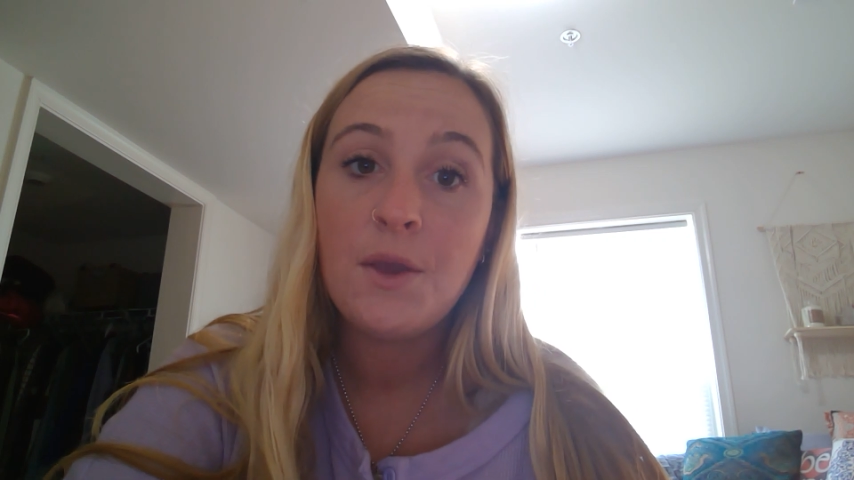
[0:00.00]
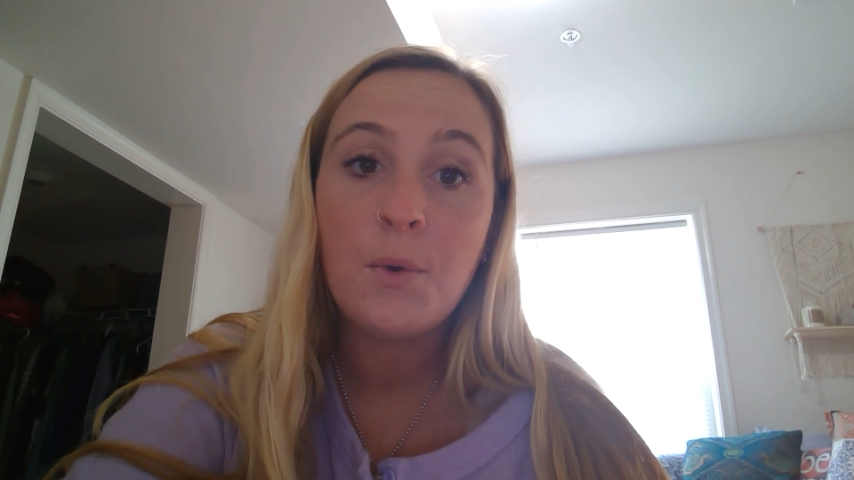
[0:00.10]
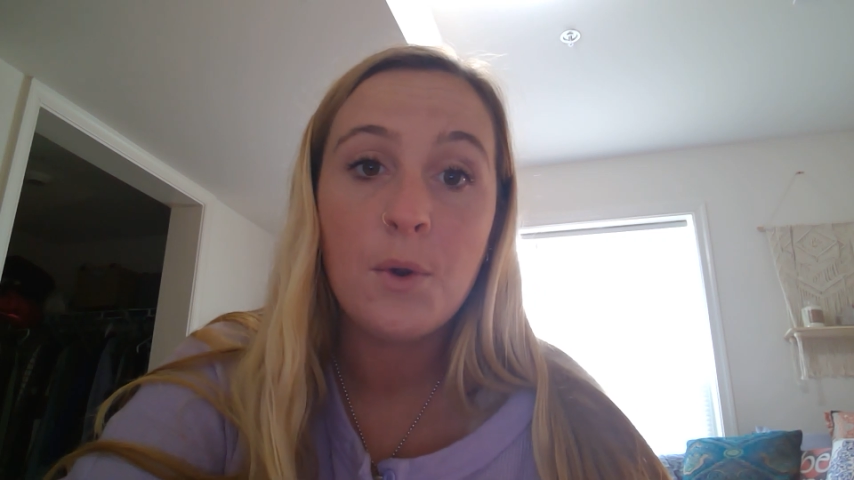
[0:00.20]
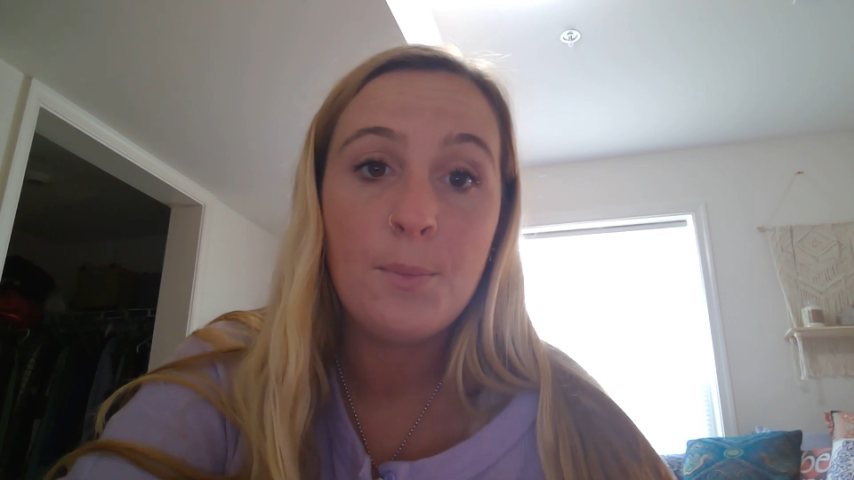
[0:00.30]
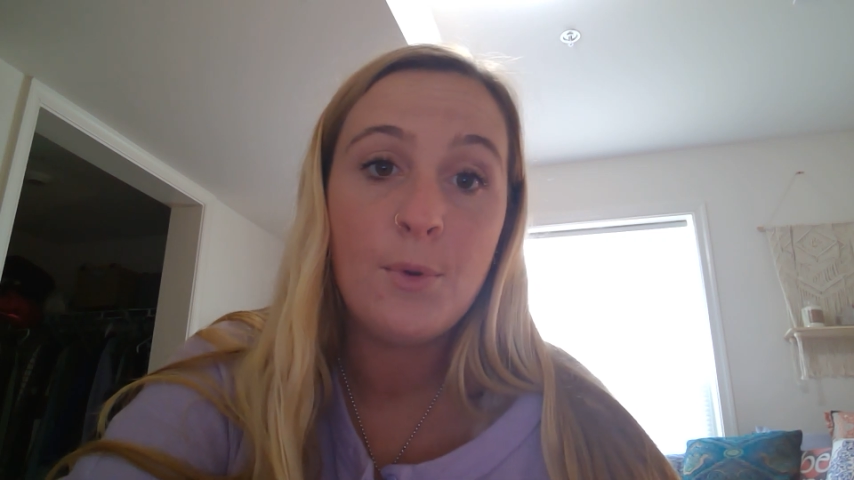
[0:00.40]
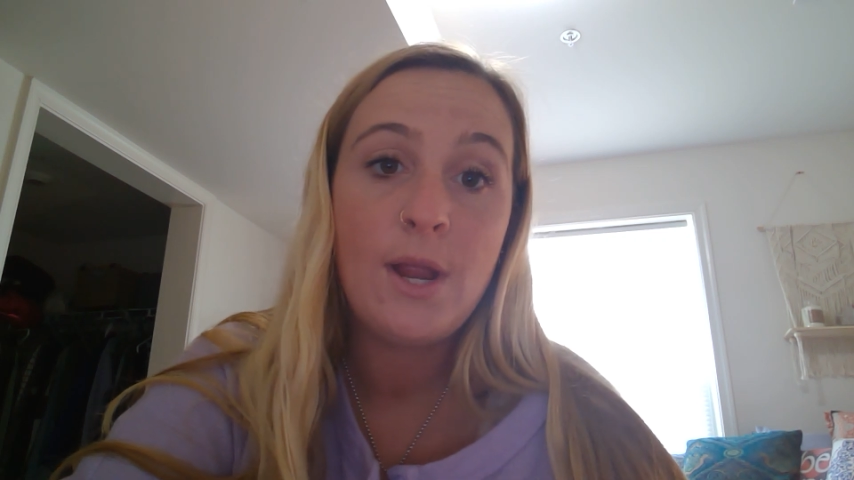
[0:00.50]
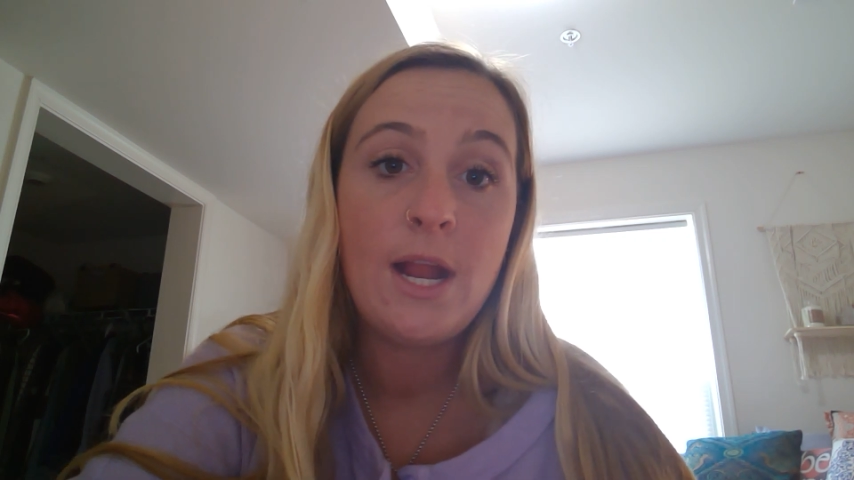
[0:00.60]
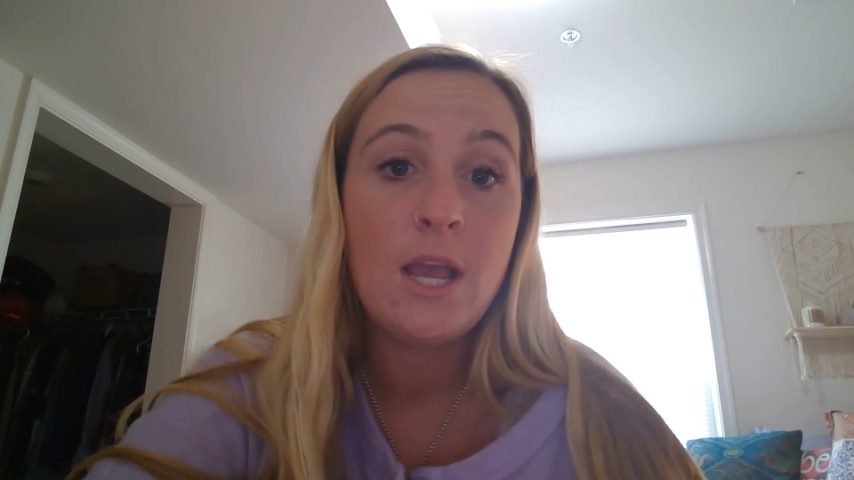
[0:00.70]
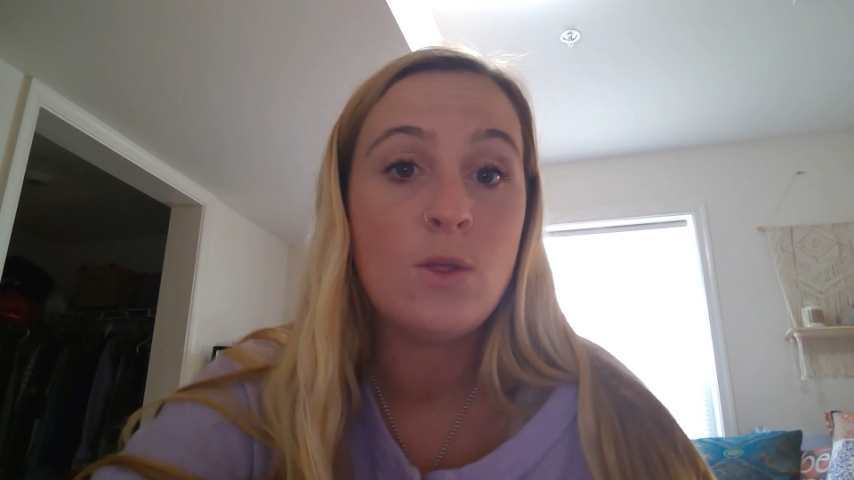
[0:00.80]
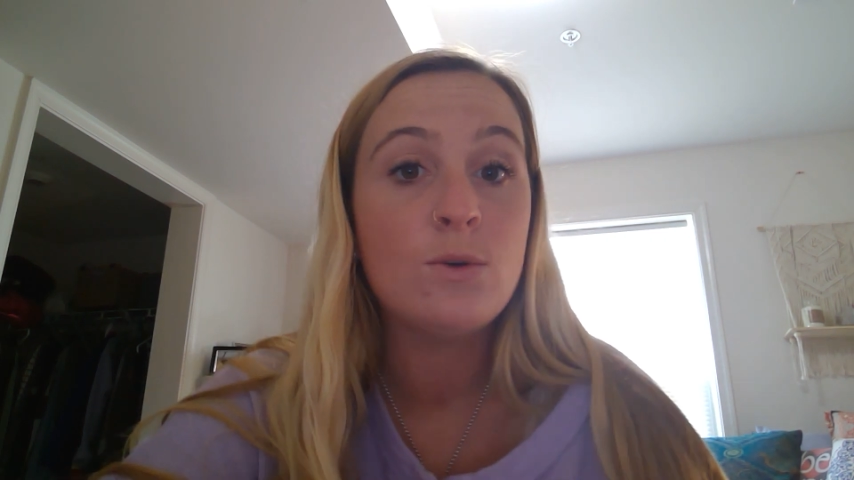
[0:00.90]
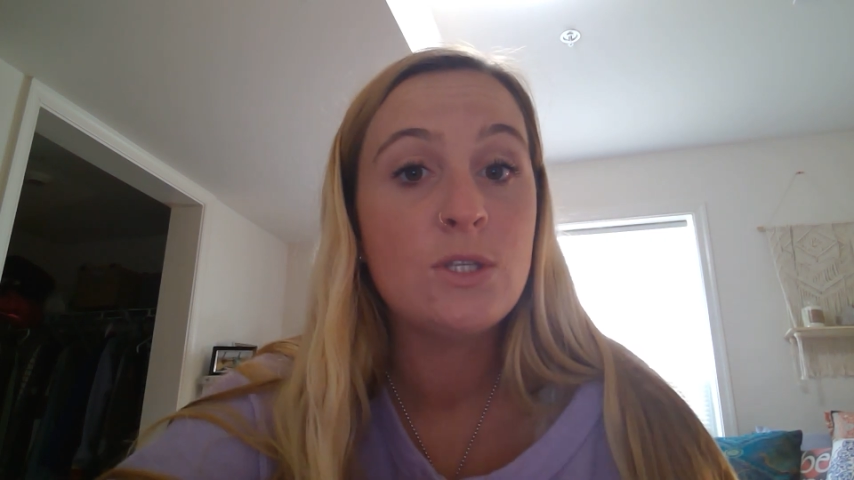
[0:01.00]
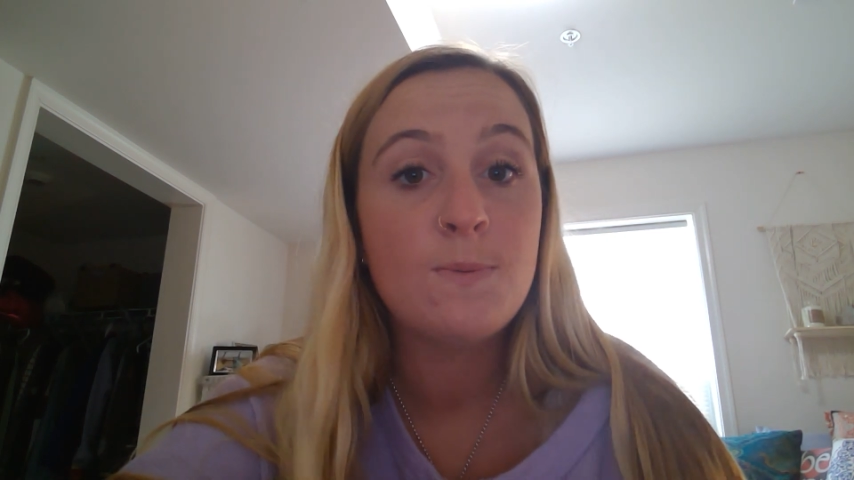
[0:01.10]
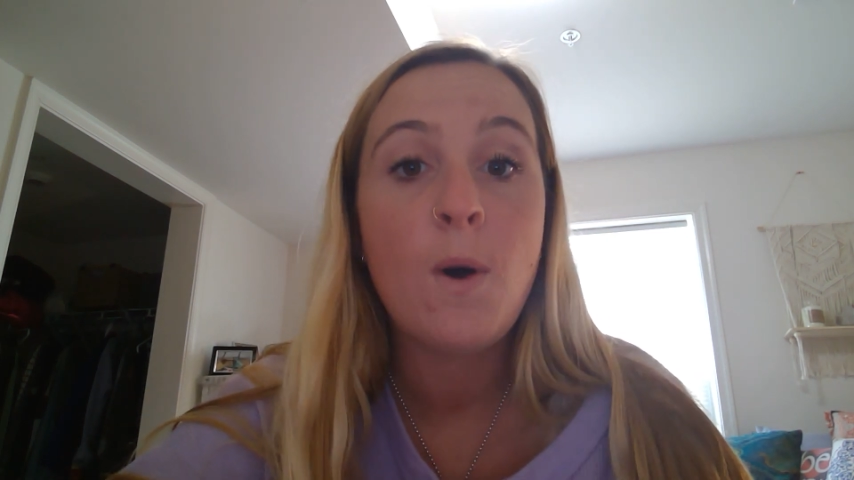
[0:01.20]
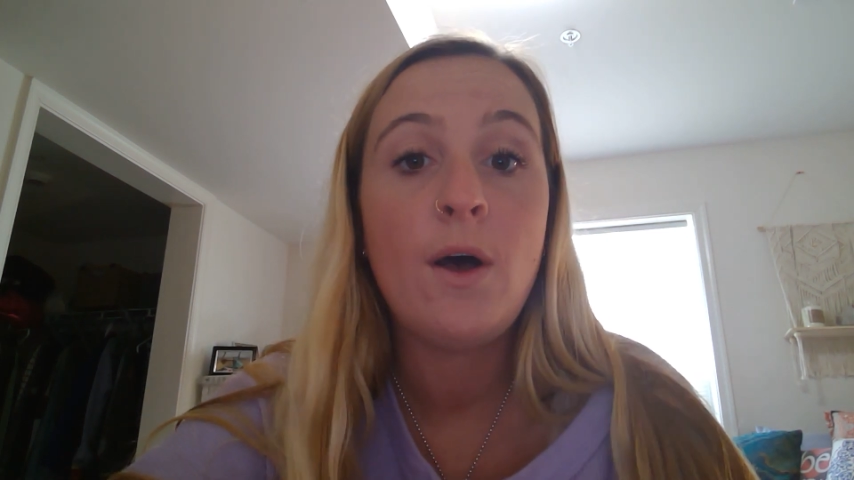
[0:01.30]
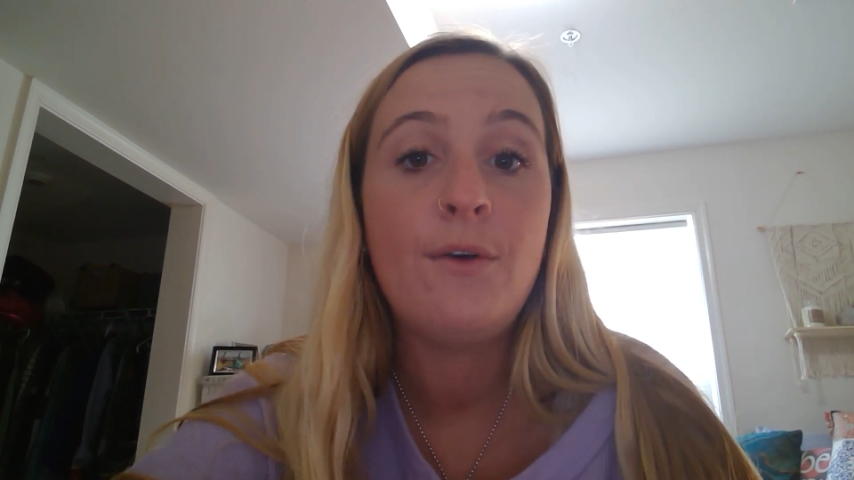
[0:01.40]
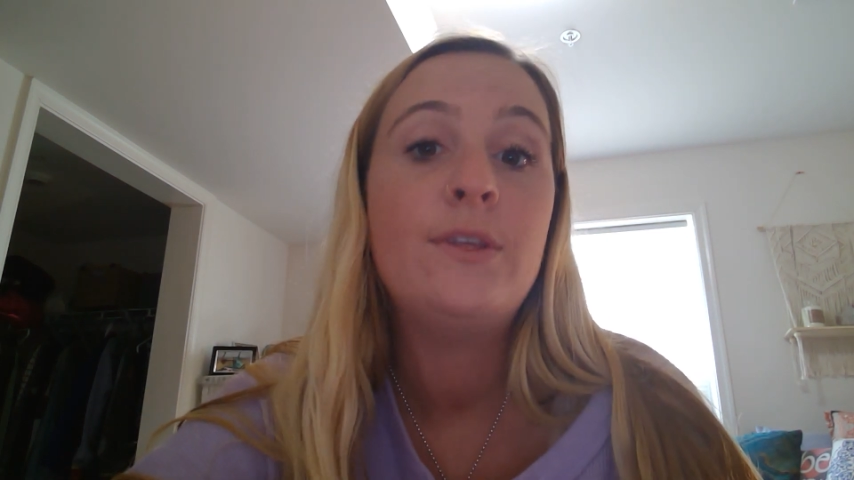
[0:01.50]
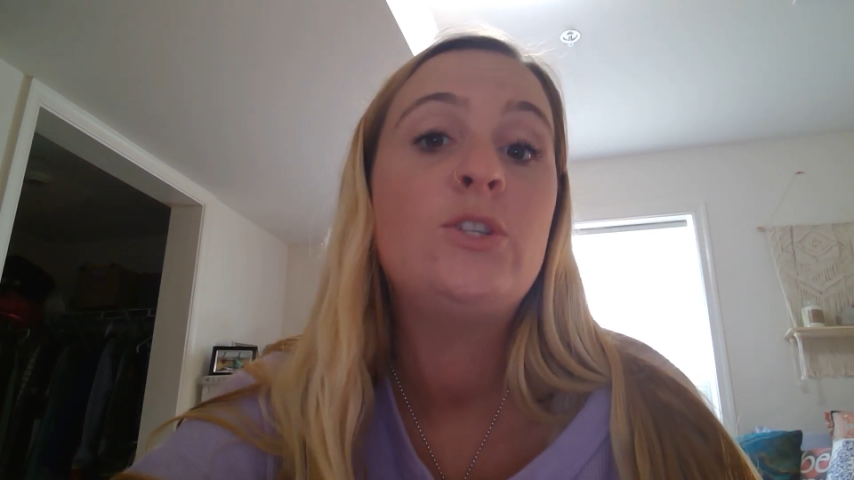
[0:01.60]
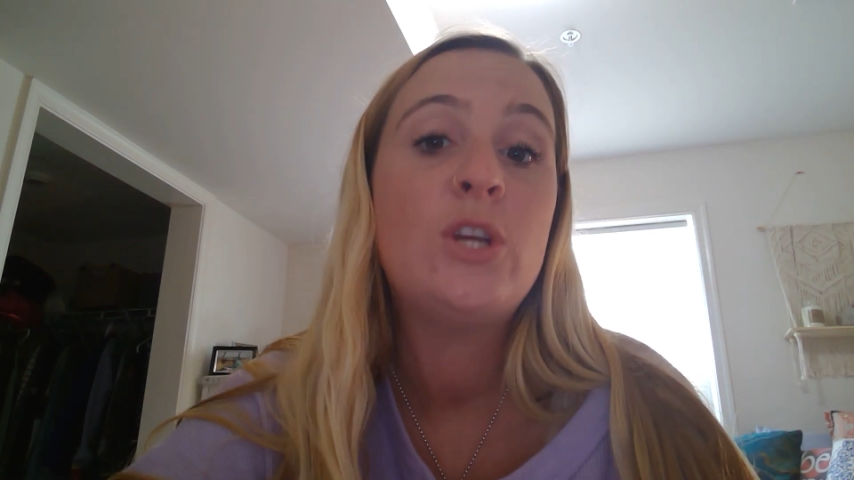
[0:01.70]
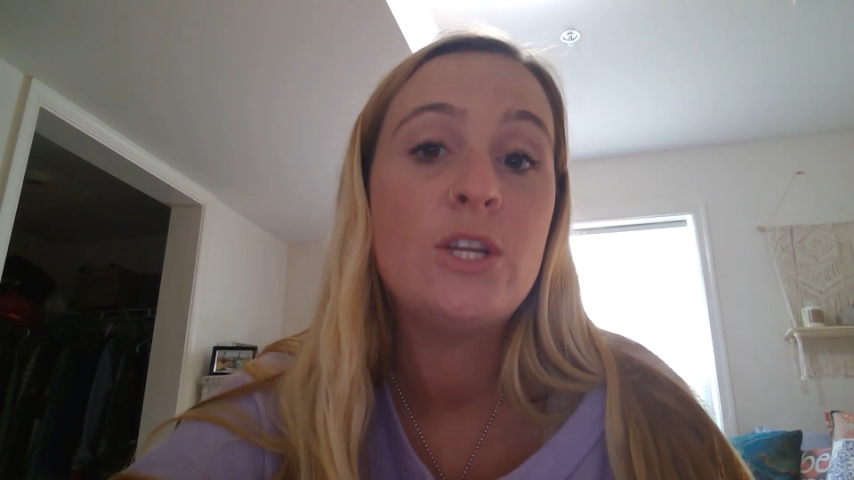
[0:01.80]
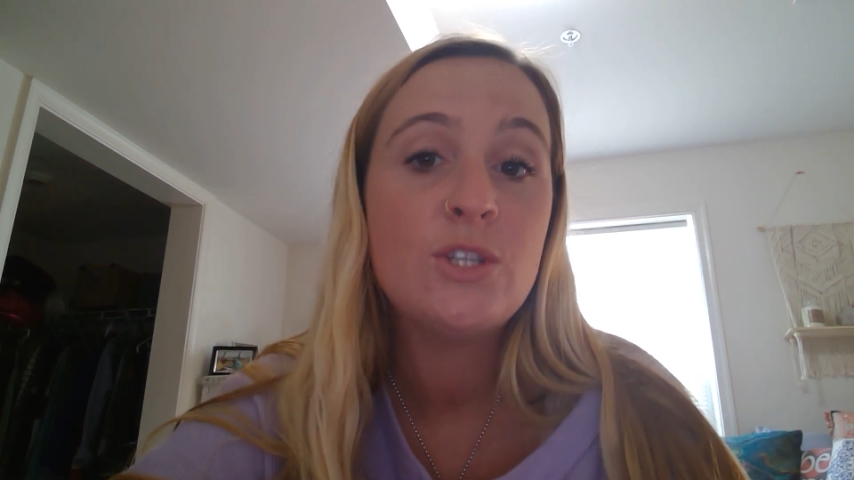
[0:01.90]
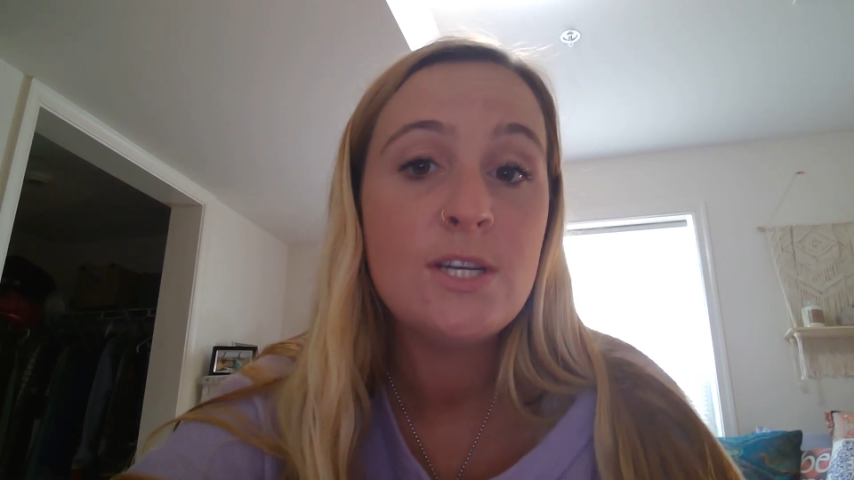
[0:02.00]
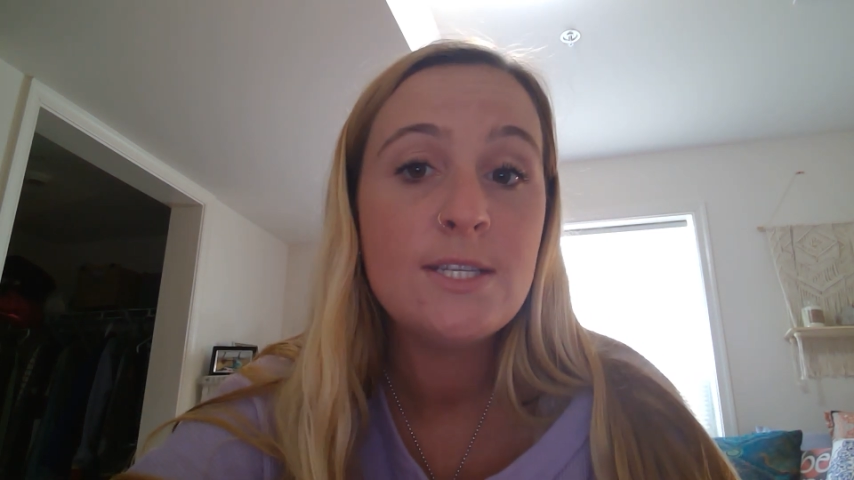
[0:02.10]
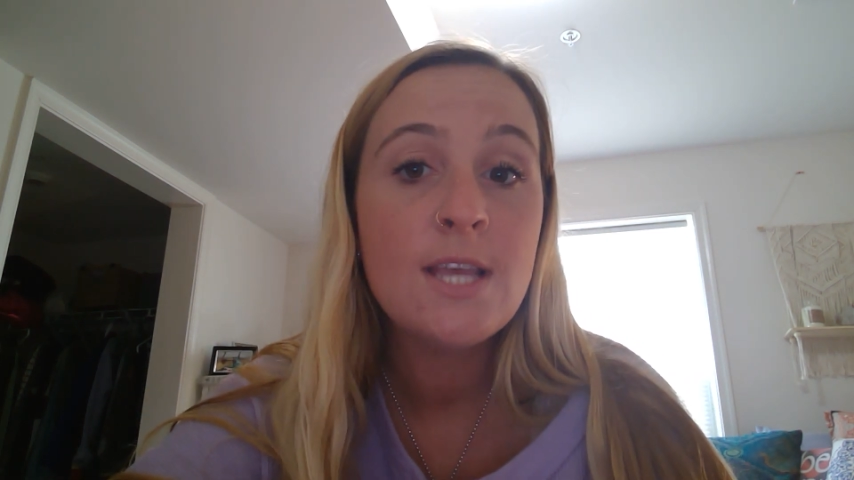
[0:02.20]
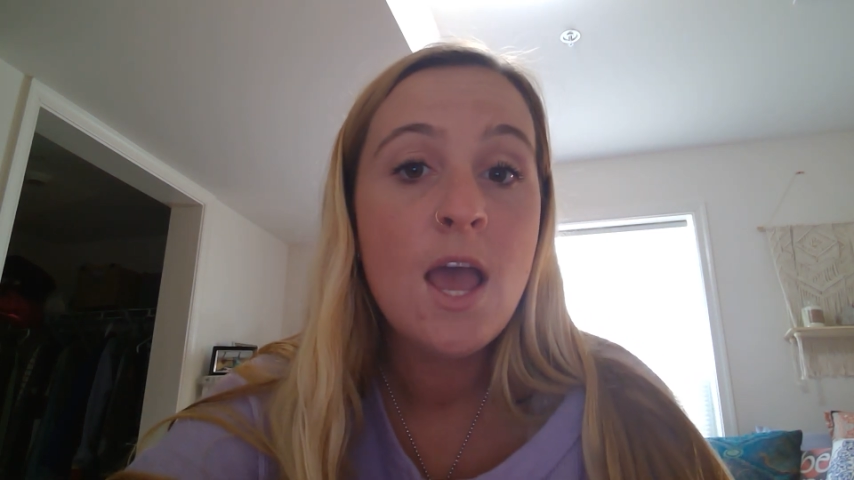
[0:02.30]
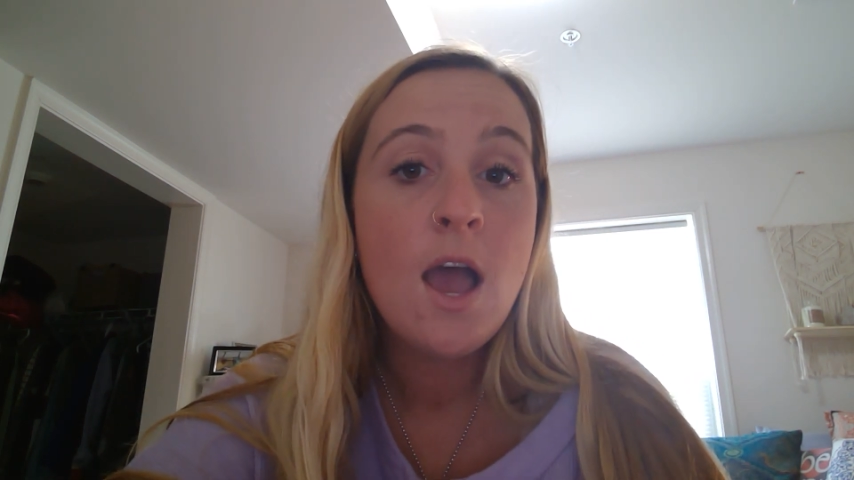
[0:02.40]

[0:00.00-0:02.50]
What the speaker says: incorporating those small healthy changes